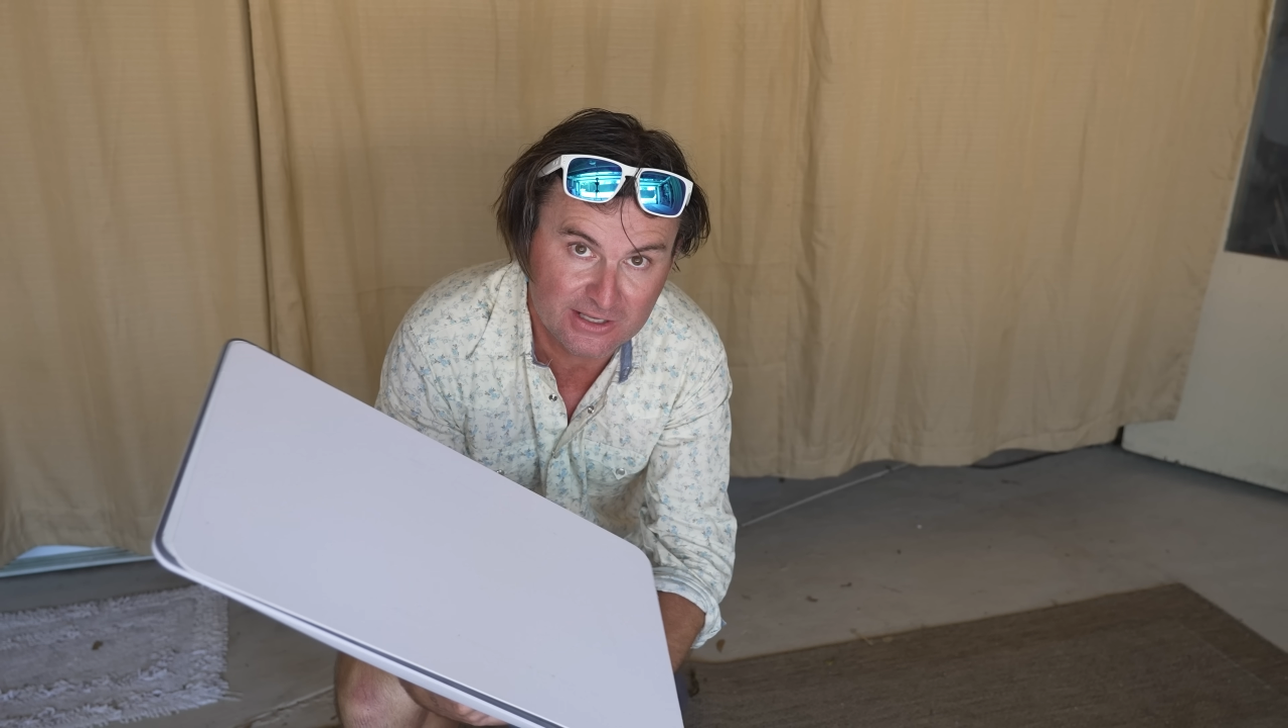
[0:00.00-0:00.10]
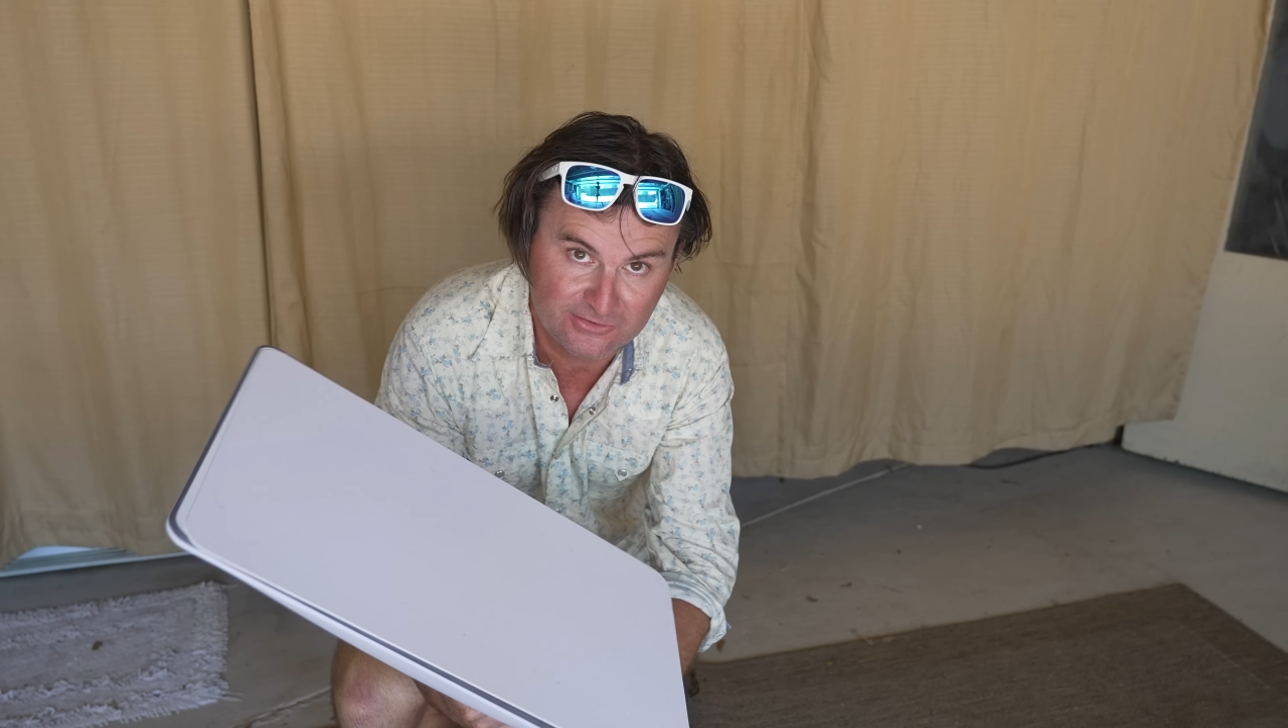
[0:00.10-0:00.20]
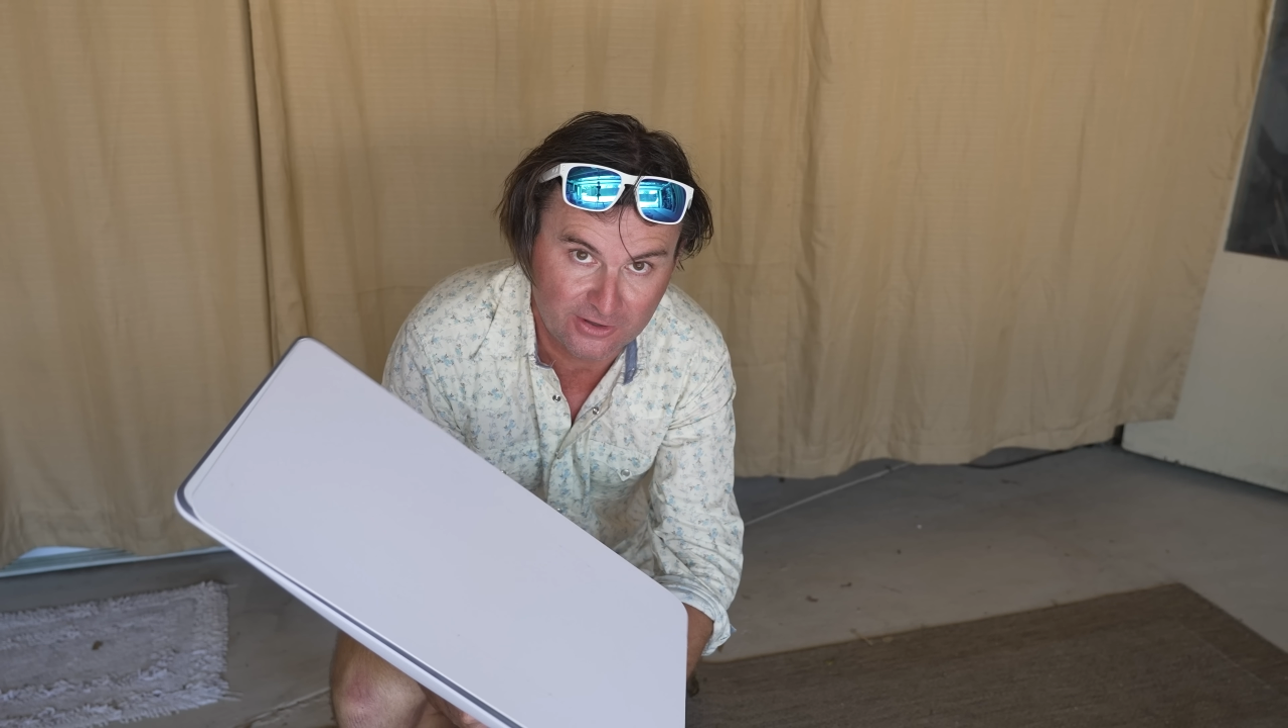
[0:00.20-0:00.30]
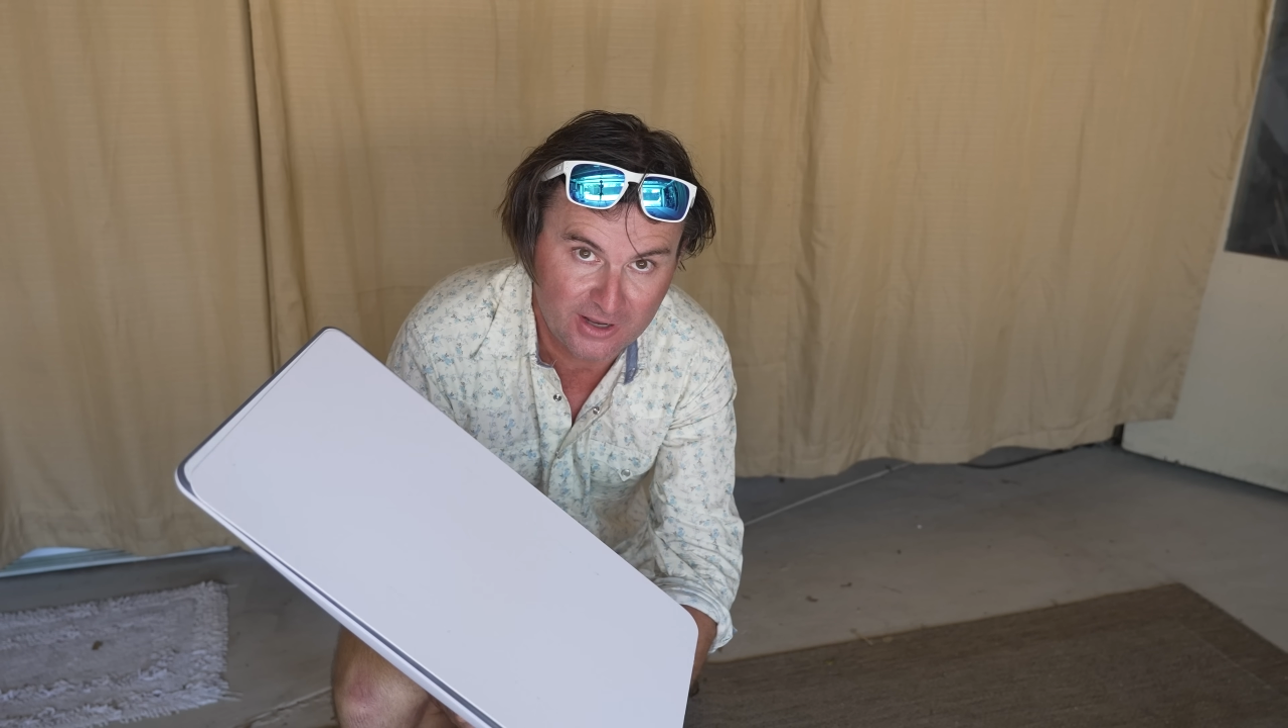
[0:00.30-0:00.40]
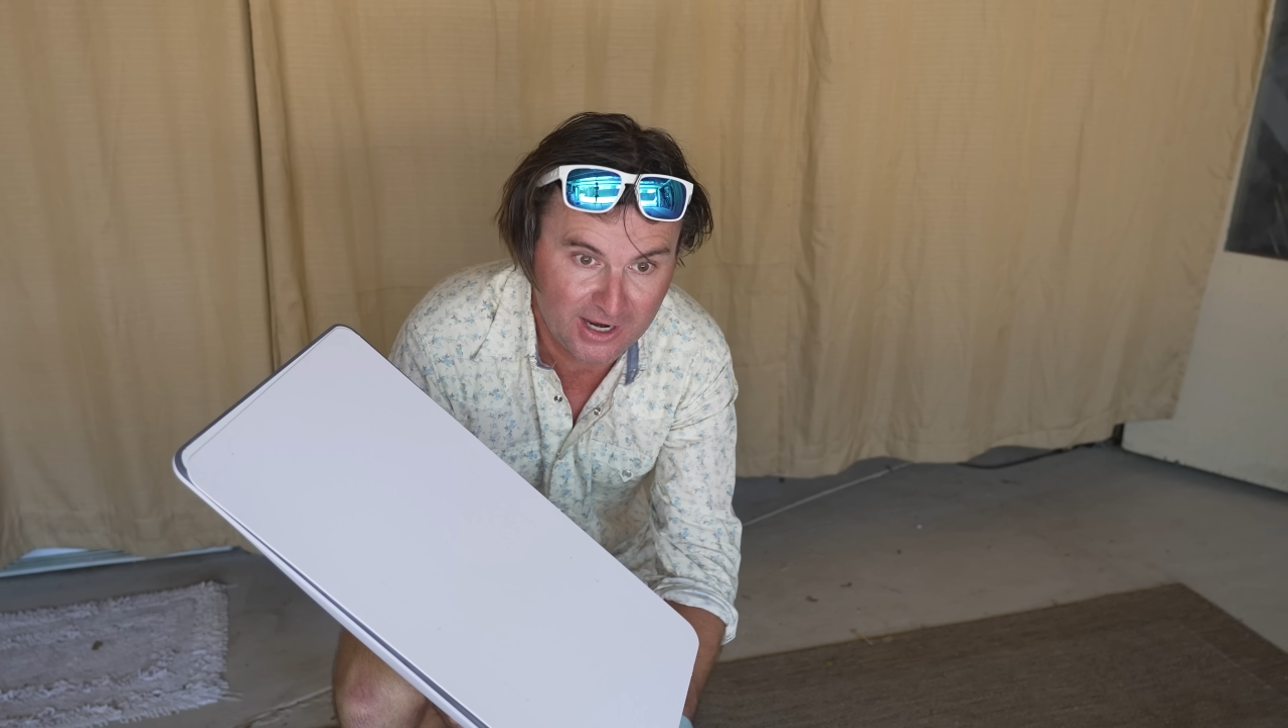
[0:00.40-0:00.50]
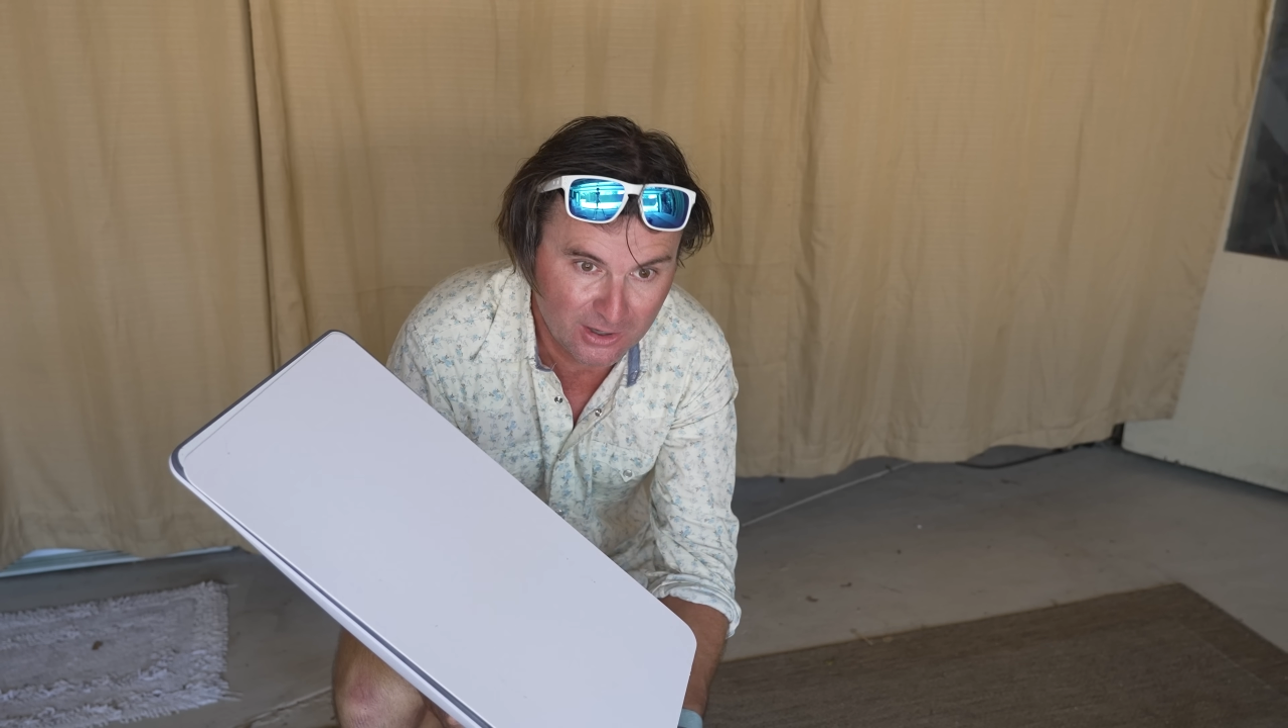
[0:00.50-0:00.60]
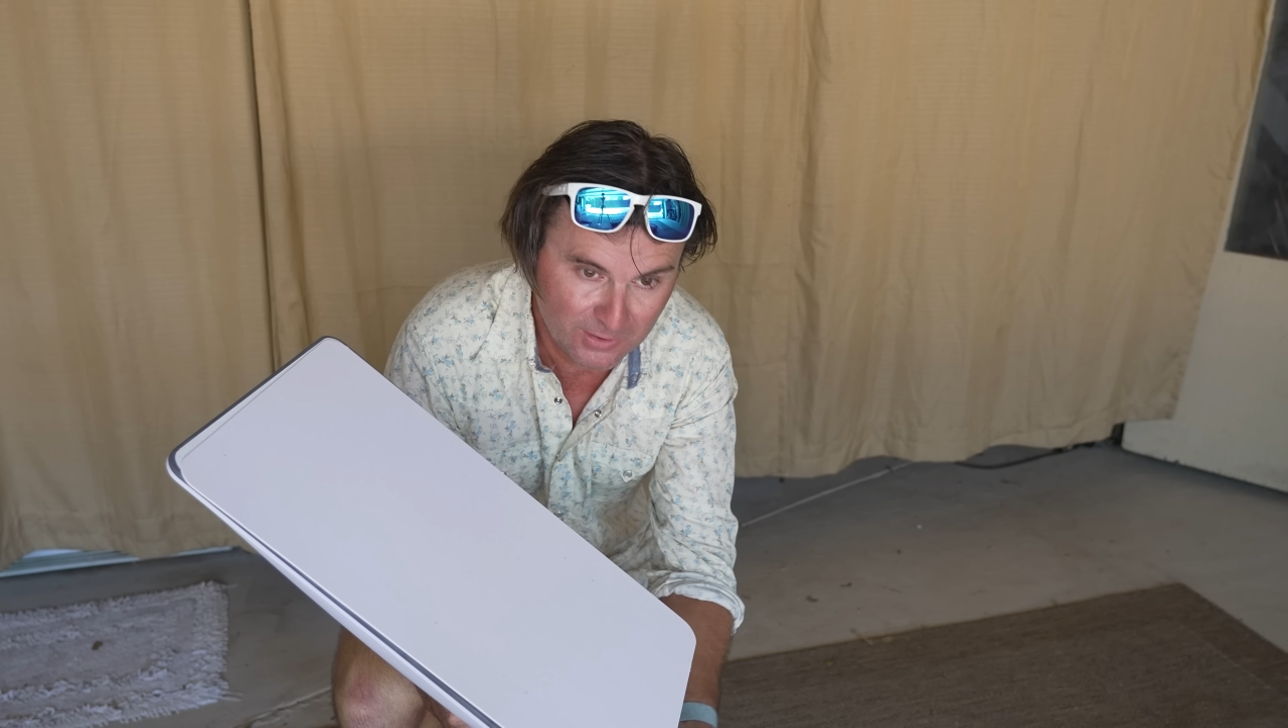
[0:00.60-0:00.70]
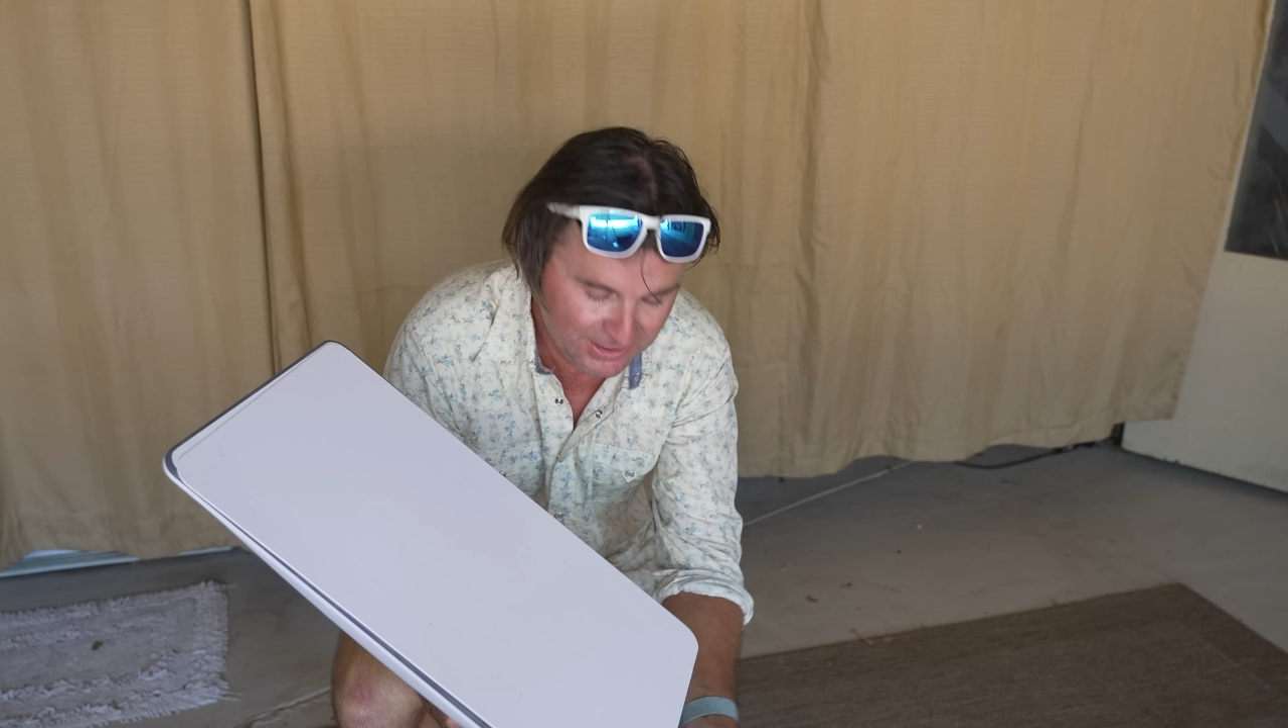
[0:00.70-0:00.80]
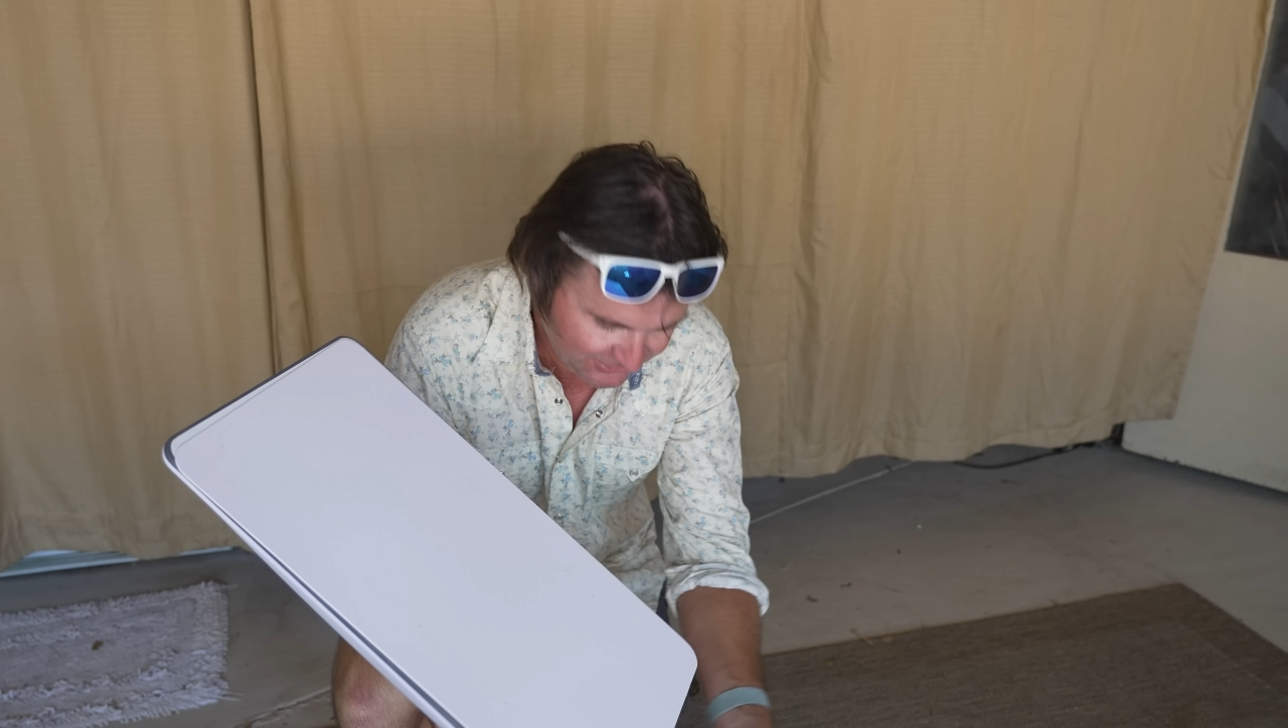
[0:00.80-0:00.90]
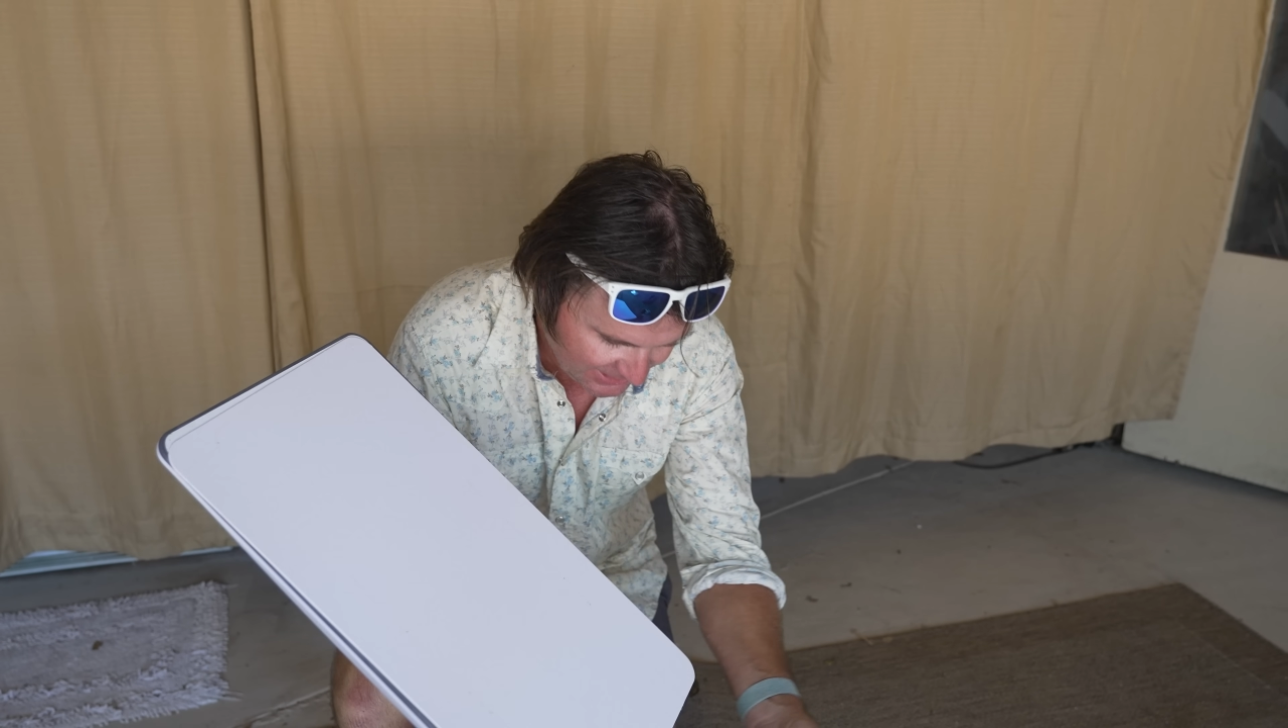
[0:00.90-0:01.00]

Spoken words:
It's on iOS